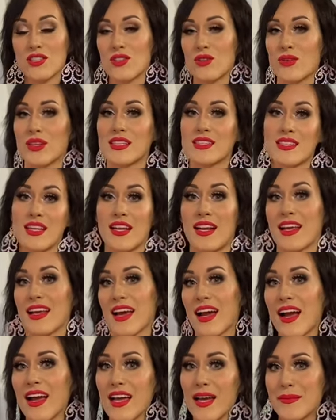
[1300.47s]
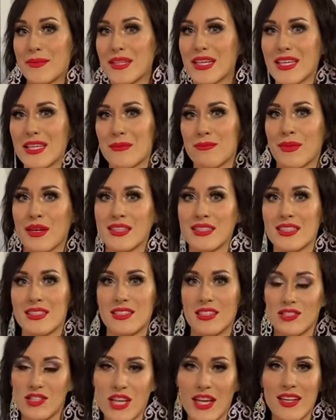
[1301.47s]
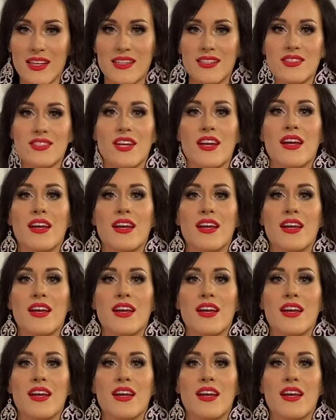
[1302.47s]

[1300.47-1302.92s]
You can say like, hi, I'm taking part in the challenge,